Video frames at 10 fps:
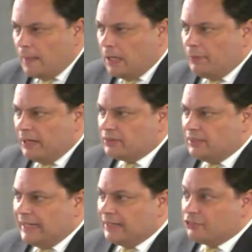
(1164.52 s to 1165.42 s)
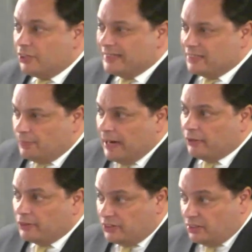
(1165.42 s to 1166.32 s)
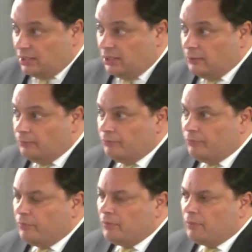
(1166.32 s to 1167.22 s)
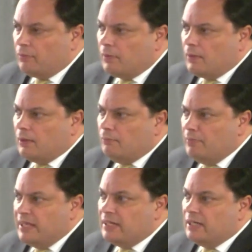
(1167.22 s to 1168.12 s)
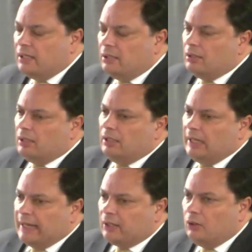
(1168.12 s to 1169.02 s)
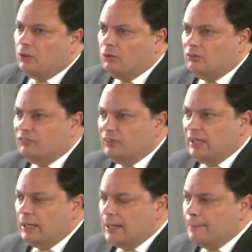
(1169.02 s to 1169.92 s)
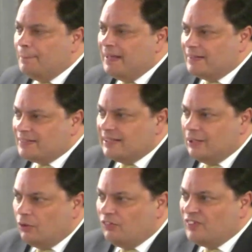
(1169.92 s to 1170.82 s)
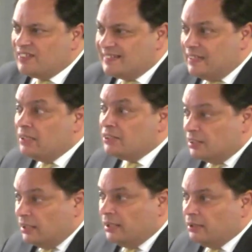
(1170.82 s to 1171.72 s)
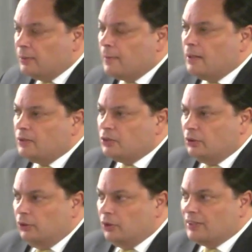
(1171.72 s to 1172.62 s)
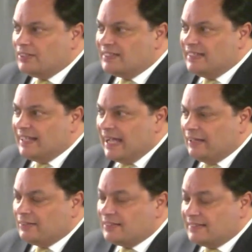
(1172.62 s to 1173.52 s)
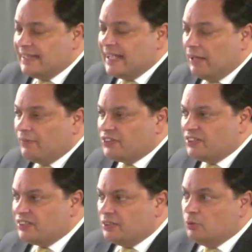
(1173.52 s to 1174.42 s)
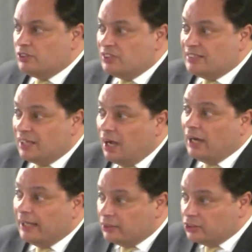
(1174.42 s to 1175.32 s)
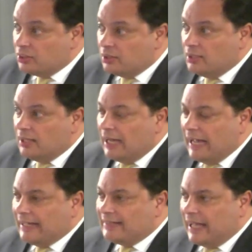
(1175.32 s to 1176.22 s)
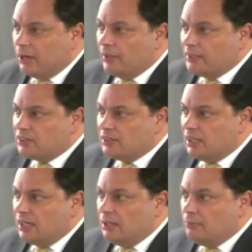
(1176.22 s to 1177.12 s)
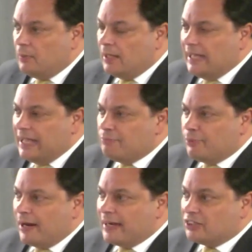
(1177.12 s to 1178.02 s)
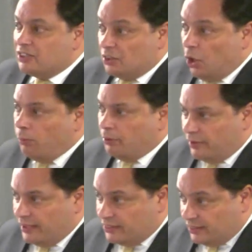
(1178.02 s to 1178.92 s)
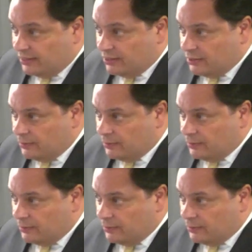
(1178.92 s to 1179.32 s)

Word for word: about a lack of transparency, mm. meaning a lack of uh, ability or facility to look at see to see how the system was designed mm. and how it um, in practice operated.